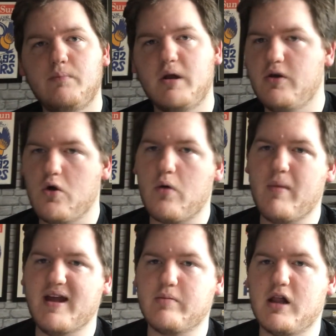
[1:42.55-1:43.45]
but not
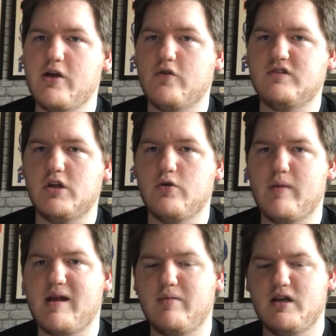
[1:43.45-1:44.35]
make playoffs though,
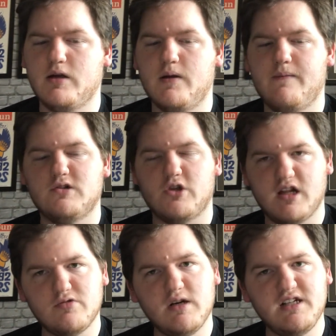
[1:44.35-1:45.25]
maybe. So
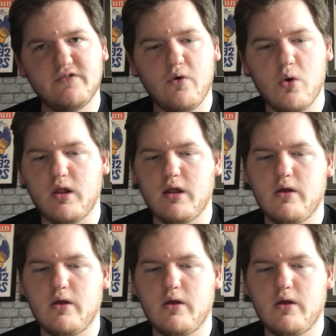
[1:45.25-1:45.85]
that's why he's 4th.